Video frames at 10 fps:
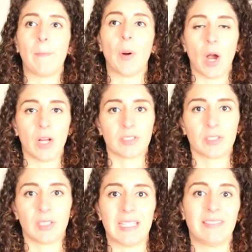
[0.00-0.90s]

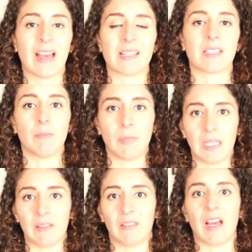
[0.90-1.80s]
but it doesn't
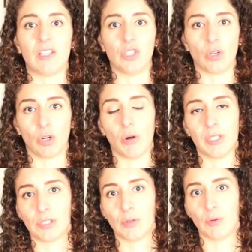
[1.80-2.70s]
mean that you're
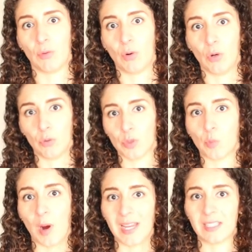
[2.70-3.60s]
going to
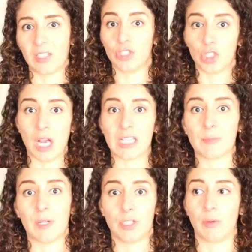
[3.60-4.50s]
lose weight
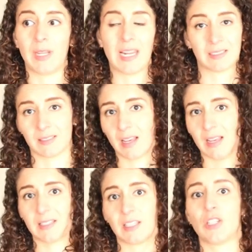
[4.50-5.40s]
just by doing
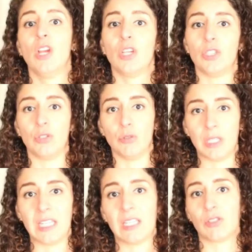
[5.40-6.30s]
exercises. You
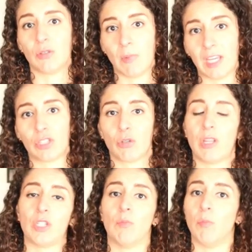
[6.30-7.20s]
need to make sure
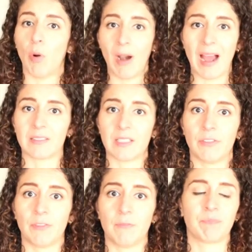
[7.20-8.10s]
that you're more
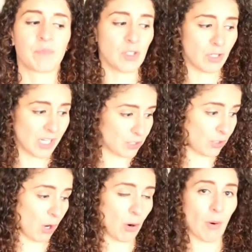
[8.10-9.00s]
active, you need
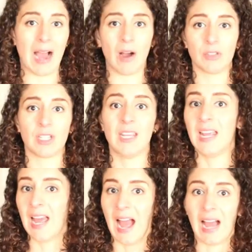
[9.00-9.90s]
to go out
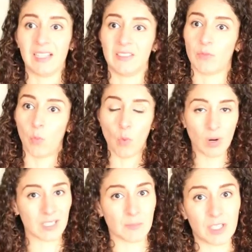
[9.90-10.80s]
and
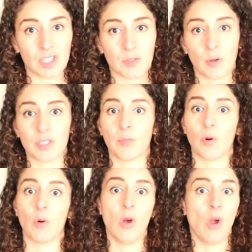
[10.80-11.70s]
walk as much as
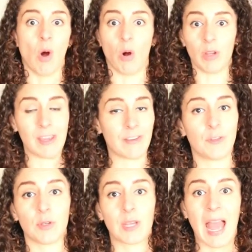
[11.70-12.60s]
possible or
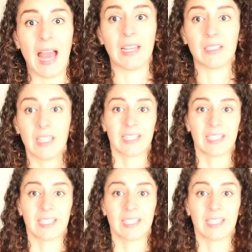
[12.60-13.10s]
if you can